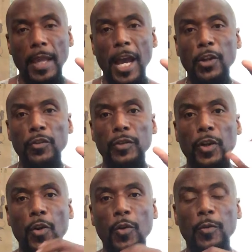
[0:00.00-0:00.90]
out of your
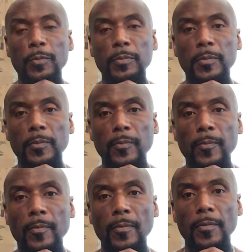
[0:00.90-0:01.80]
home
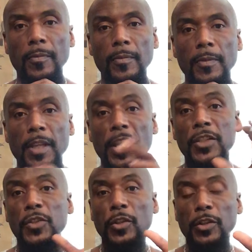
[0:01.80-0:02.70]

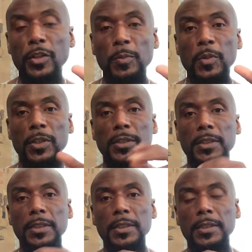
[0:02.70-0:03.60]
into your community